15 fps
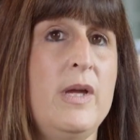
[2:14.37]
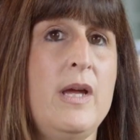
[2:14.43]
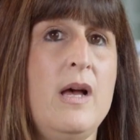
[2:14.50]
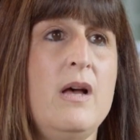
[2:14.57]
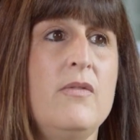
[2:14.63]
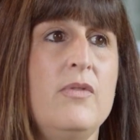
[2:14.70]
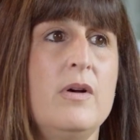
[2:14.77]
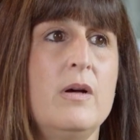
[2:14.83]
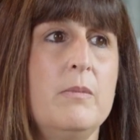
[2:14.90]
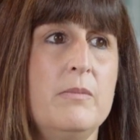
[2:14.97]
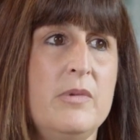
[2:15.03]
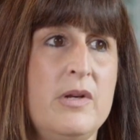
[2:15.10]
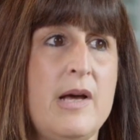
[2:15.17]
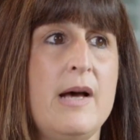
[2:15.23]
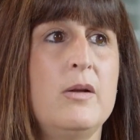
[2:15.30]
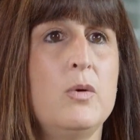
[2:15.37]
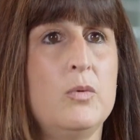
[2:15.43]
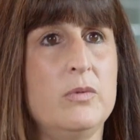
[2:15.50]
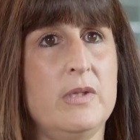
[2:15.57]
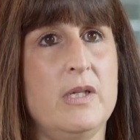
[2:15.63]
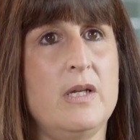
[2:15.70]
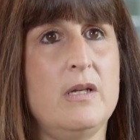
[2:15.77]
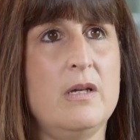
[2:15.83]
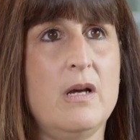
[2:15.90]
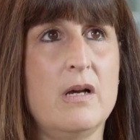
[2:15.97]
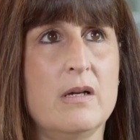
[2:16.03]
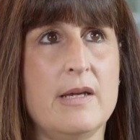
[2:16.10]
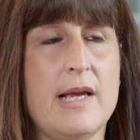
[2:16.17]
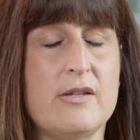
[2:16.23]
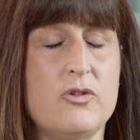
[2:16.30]
We have not only
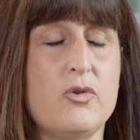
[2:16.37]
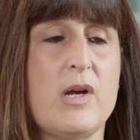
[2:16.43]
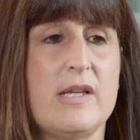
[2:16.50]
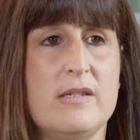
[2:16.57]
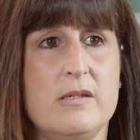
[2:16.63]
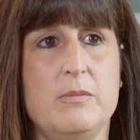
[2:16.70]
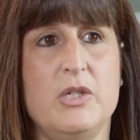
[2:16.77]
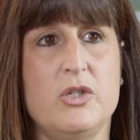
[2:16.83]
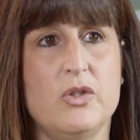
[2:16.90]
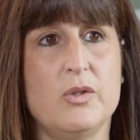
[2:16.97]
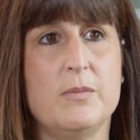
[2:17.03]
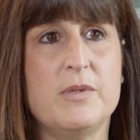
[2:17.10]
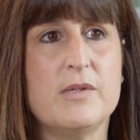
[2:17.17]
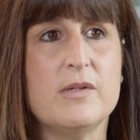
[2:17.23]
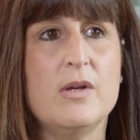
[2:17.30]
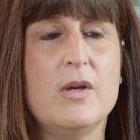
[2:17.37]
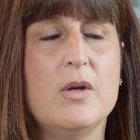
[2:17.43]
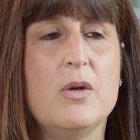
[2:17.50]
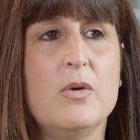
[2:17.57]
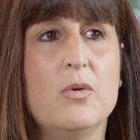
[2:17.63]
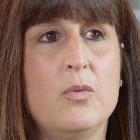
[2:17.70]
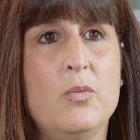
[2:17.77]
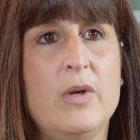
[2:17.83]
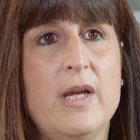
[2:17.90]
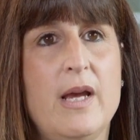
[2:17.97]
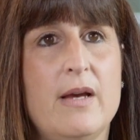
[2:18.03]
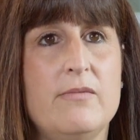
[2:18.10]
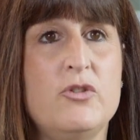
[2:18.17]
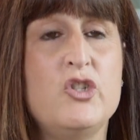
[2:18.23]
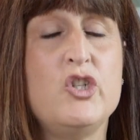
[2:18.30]
gastrostomy tubes, we
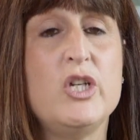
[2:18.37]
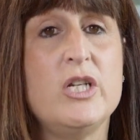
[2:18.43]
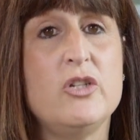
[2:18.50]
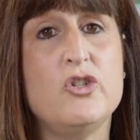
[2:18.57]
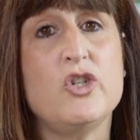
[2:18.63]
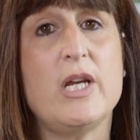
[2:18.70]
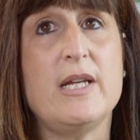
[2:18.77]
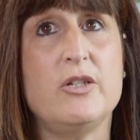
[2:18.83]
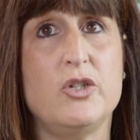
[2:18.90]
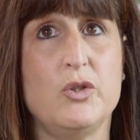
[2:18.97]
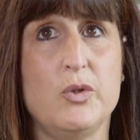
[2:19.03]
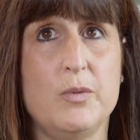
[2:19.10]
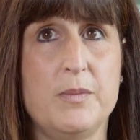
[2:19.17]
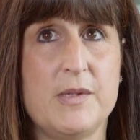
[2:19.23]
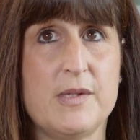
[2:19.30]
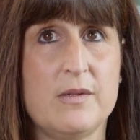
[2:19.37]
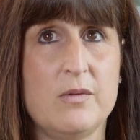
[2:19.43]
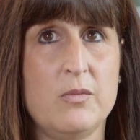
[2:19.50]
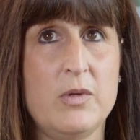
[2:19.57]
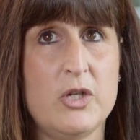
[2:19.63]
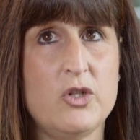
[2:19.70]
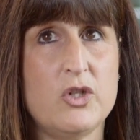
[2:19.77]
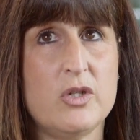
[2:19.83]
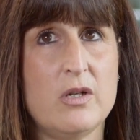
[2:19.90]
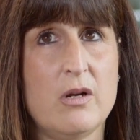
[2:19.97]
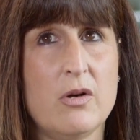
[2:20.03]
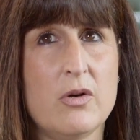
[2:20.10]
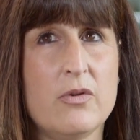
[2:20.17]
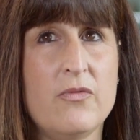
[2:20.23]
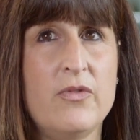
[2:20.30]
have GJ tubes, which
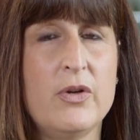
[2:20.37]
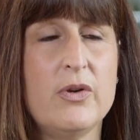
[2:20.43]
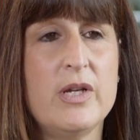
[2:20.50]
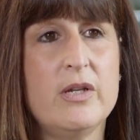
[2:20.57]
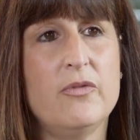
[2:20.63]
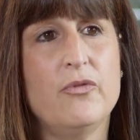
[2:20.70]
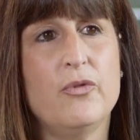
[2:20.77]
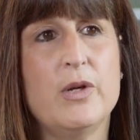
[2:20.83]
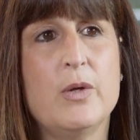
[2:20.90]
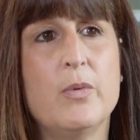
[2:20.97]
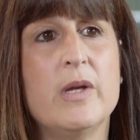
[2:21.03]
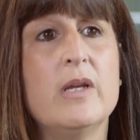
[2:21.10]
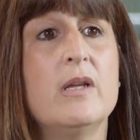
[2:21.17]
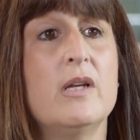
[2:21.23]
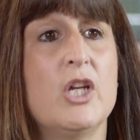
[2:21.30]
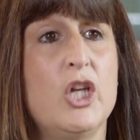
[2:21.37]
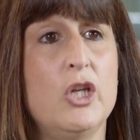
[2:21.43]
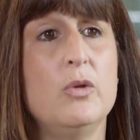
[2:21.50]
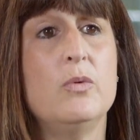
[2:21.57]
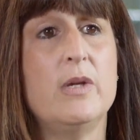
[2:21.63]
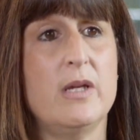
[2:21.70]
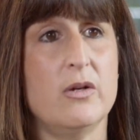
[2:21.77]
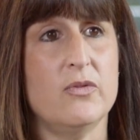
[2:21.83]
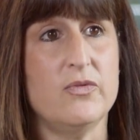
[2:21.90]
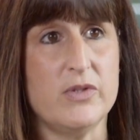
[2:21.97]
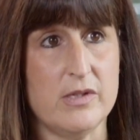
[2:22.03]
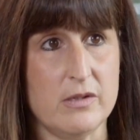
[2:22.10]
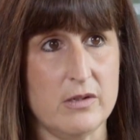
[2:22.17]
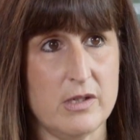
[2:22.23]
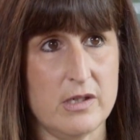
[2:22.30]
are very infrequent in acute care
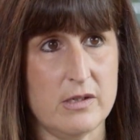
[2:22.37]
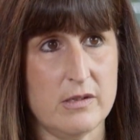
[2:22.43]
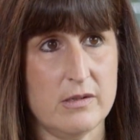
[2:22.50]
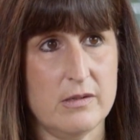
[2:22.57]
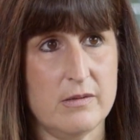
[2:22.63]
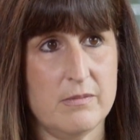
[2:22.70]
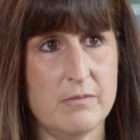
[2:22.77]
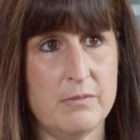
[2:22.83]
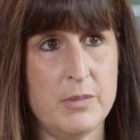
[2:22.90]
facilities.